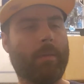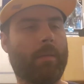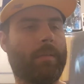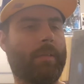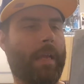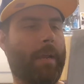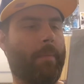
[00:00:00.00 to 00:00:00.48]

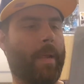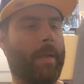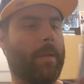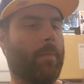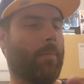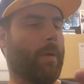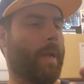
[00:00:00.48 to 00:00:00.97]
Sandman
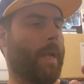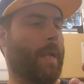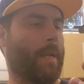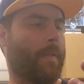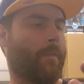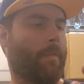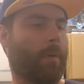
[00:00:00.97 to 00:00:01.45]
number
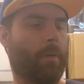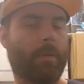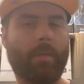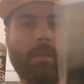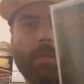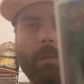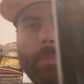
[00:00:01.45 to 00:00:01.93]
8,
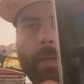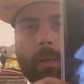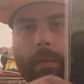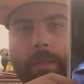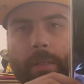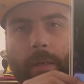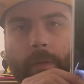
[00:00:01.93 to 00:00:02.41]
first
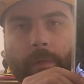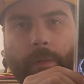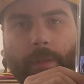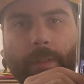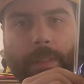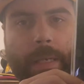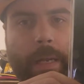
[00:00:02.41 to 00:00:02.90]
appearance of
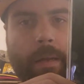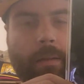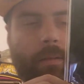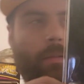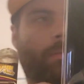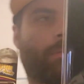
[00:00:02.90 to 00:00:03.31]
Death.